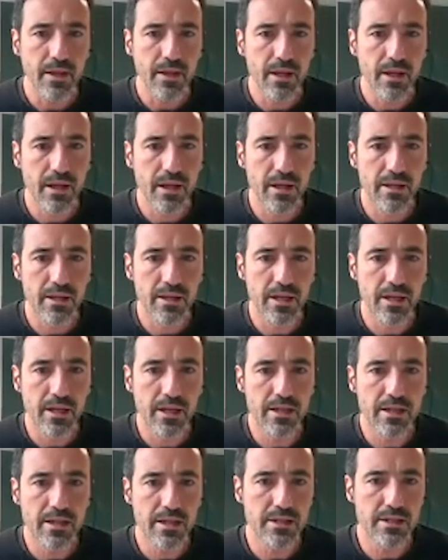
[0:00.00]
and
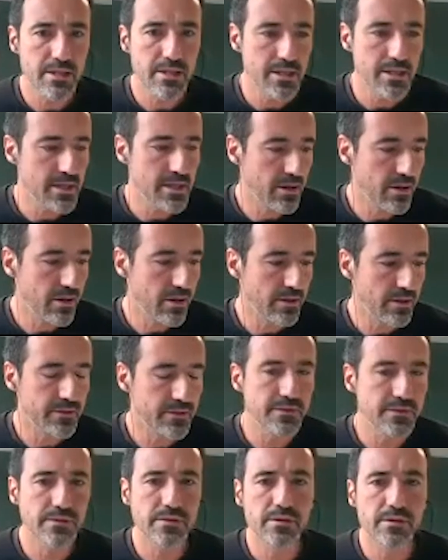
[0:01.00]
eta t of
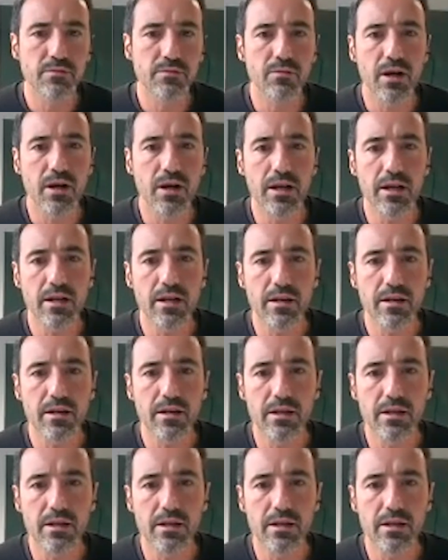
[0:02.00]
y,